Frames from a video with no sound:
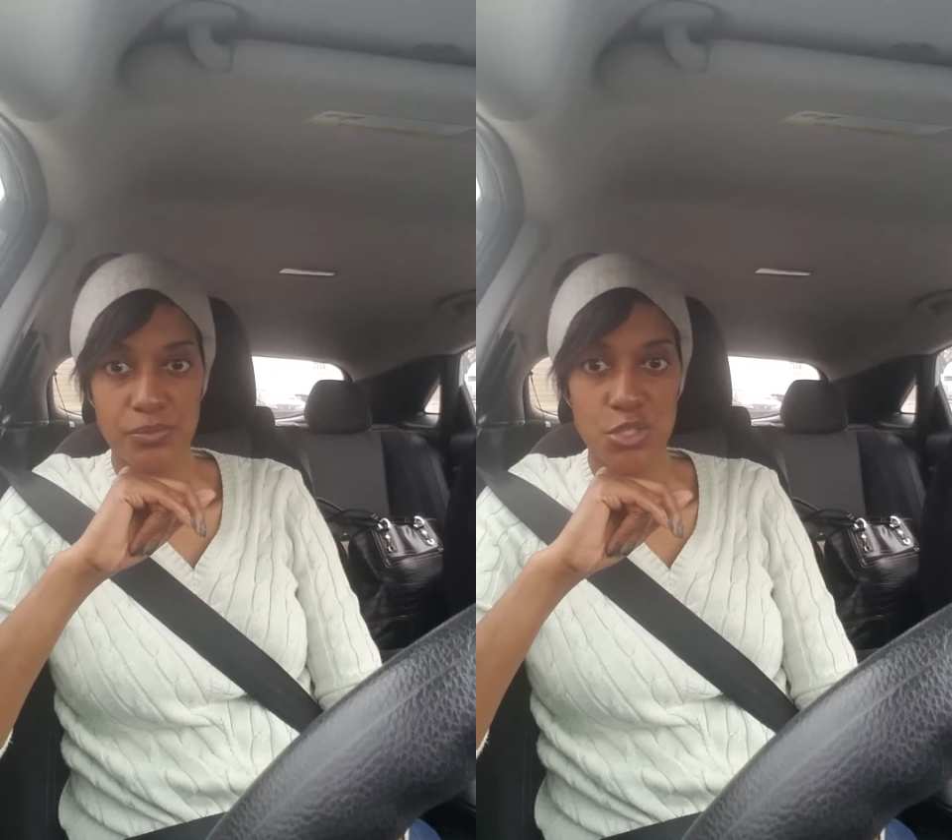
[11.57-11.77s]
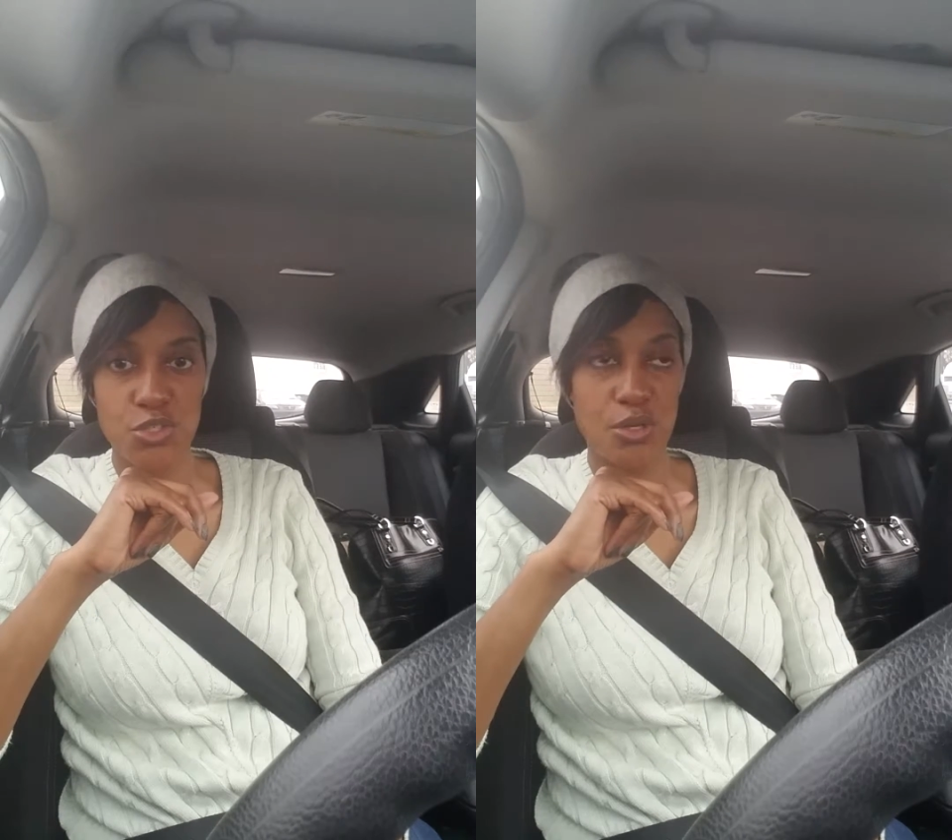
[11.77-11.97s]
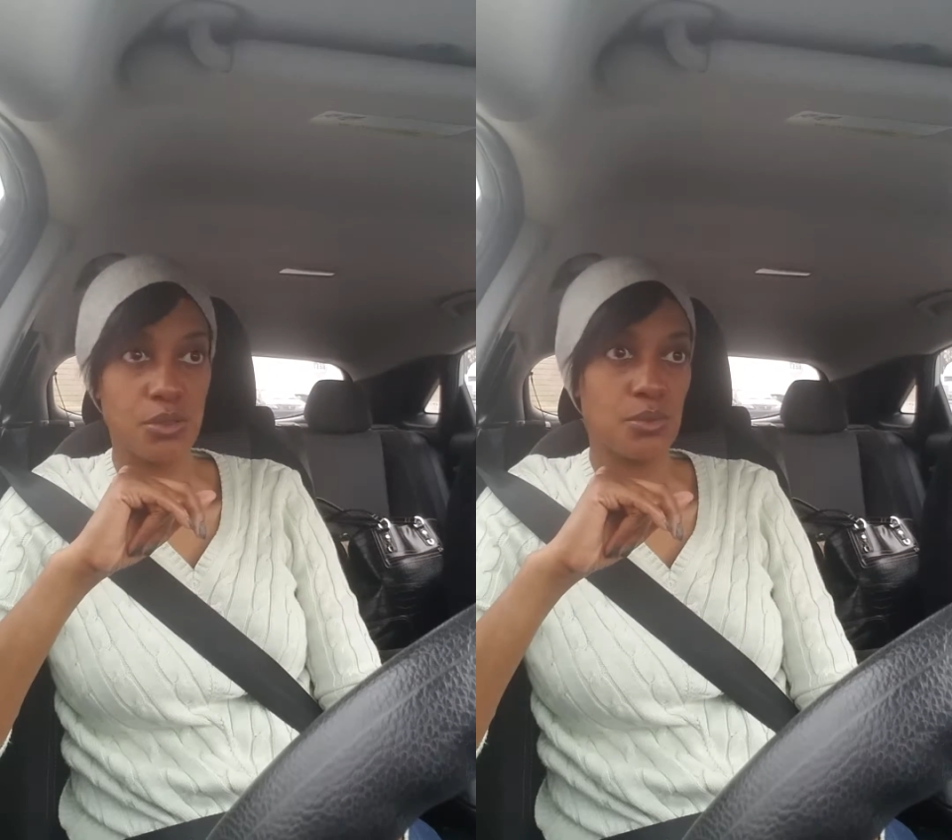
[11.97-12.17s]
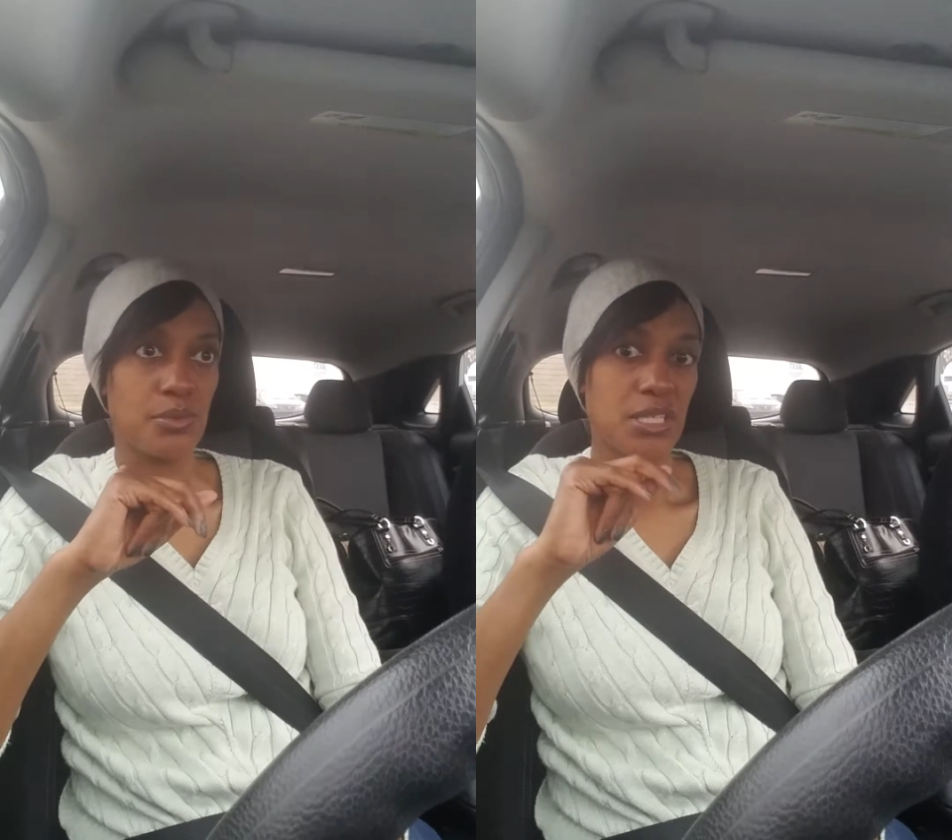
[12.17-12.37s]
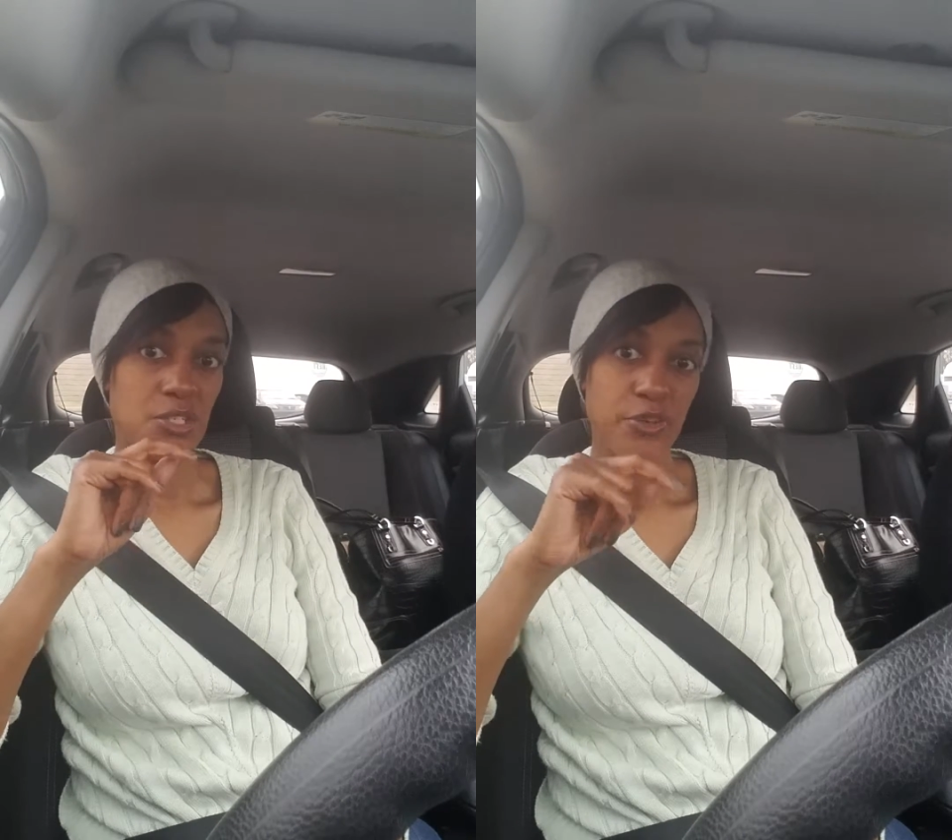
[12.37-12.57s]
So
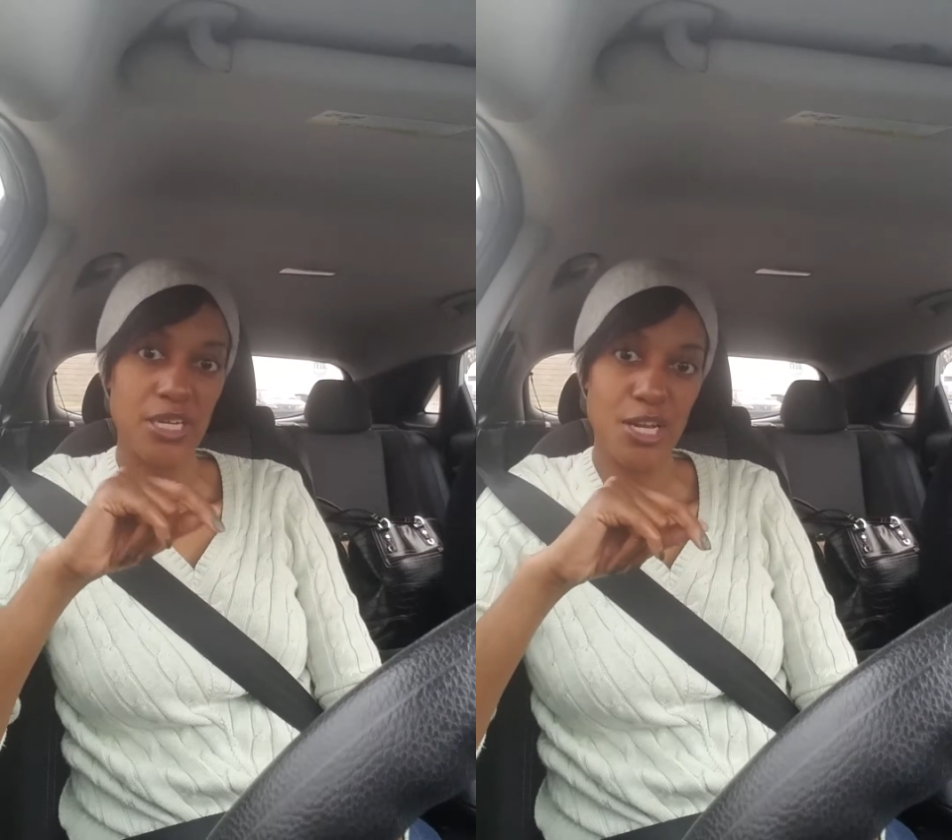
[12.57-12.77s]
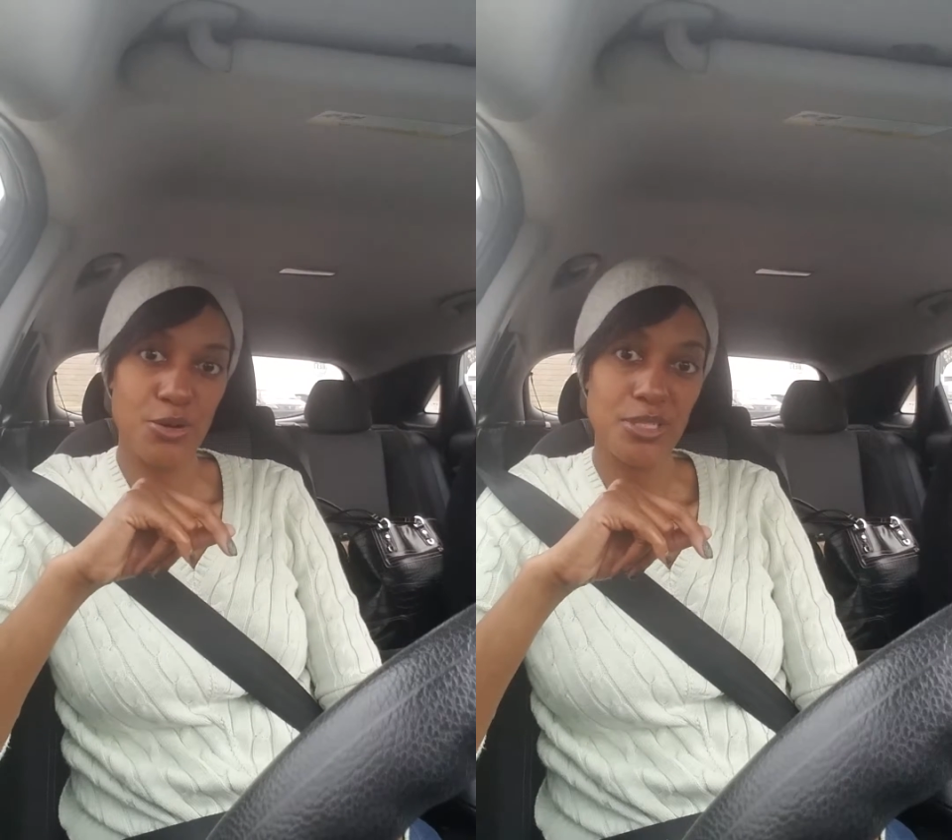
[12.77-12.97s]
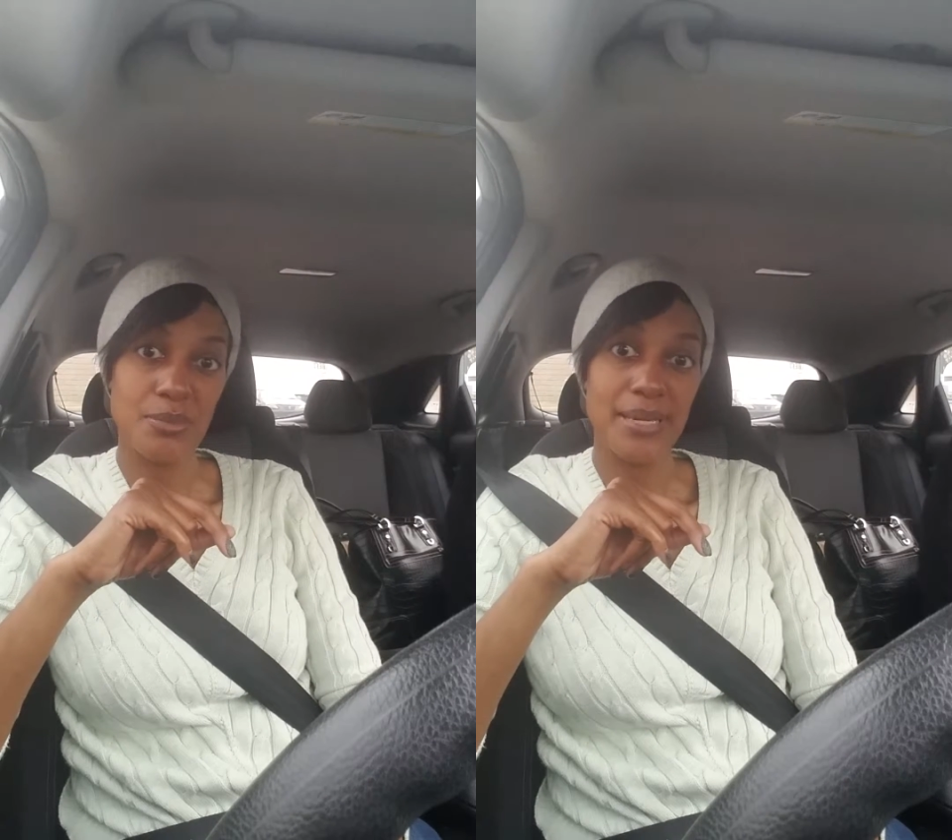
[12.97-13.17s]
this video is